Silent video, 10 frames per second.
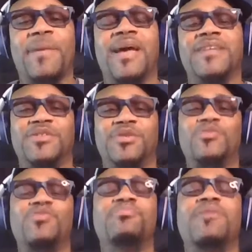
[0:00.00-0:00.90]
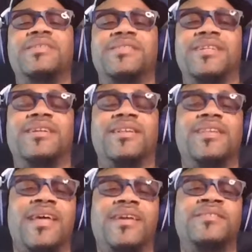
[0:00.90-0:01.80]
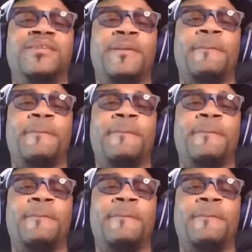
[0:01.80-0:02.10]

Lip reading: as the new president elect,